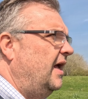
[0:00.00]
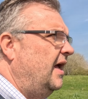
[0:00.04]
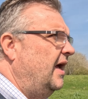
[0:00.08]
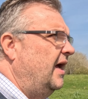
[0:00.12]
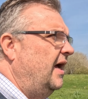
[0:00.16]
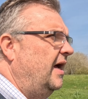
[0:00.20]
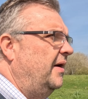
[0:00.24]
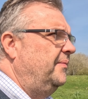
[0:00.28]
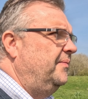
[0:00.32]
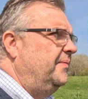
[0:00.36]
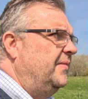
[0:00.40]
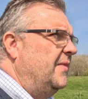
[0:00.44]

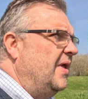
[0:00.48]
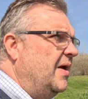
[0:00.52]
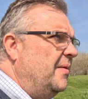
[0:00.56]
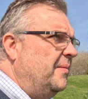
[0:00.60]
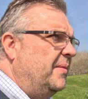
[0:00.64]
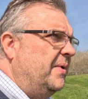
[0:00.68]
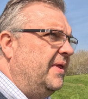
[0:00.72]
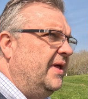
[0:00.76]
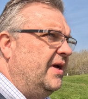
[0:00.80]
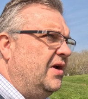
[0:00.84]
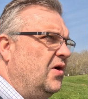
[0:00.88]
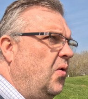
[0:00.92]

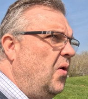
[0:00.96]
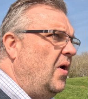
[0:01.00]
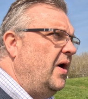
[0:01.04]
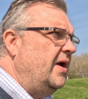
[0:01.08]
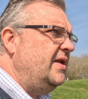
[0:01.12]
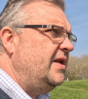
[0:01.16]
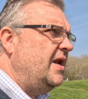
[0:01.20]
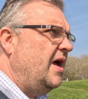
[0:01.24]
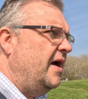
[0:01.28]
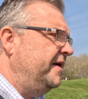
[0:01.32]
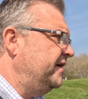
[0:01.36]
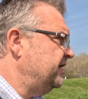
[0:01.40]
But they're
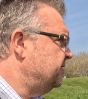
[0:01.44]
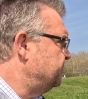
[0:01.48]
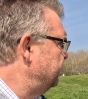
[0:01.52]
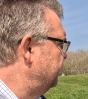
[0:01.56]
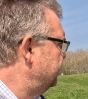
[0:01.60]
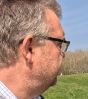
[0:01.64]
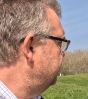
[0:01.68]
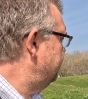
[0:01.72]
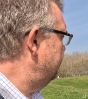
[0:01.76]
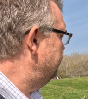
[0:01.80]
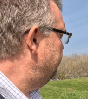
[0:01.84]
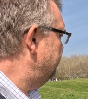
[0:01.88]
quite nice
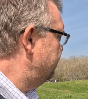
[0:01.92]
because they've